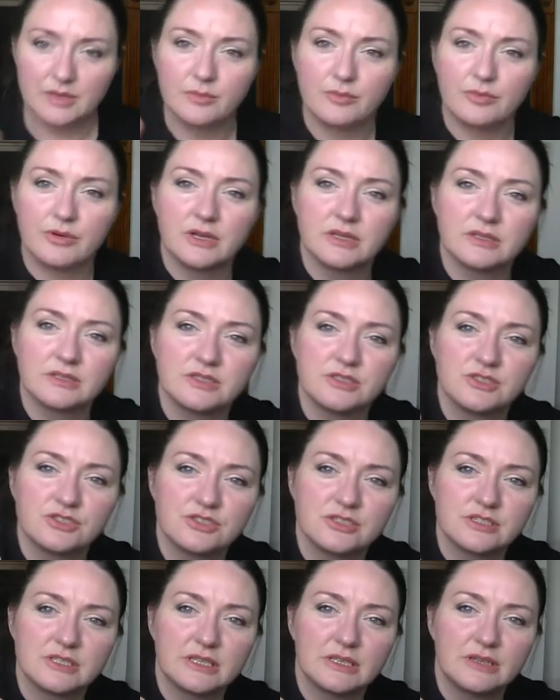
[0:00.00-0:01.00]
Bronze is
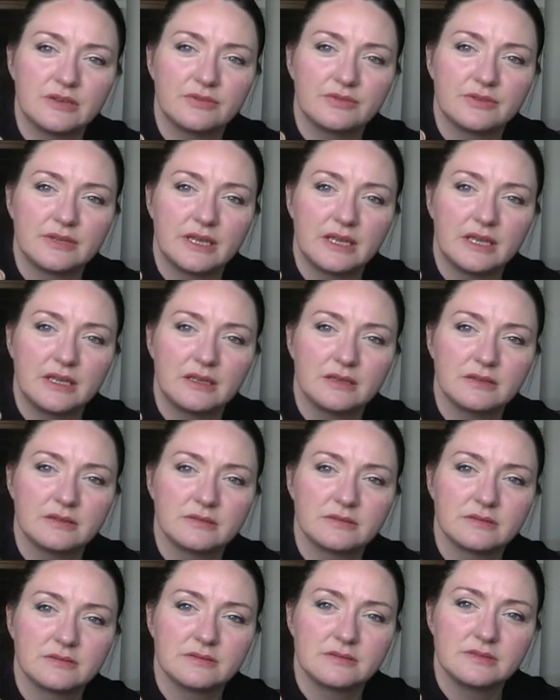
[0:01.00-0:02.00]
just a lovely
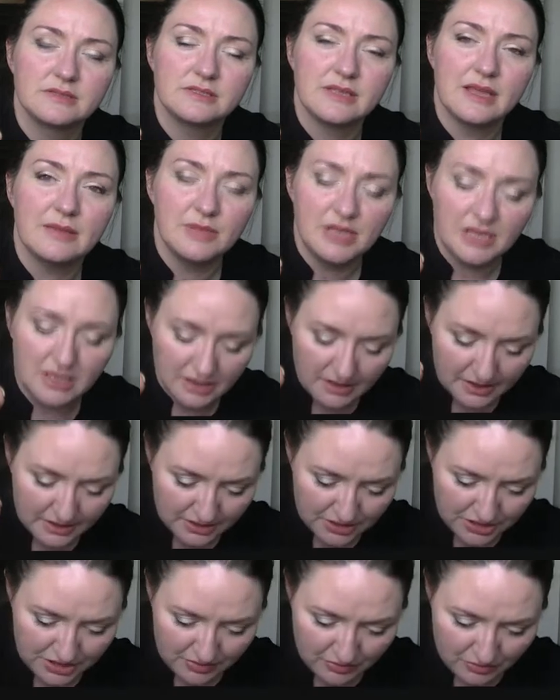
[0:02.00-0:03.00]
semi kind of
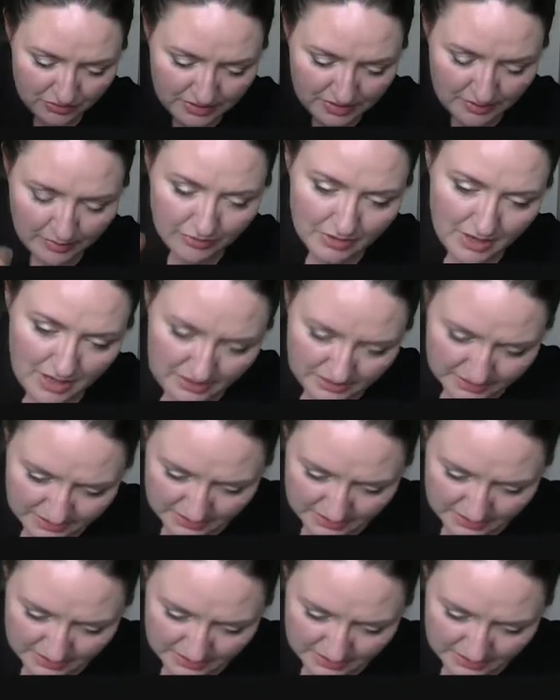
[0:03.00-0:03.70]
shimmery bronze.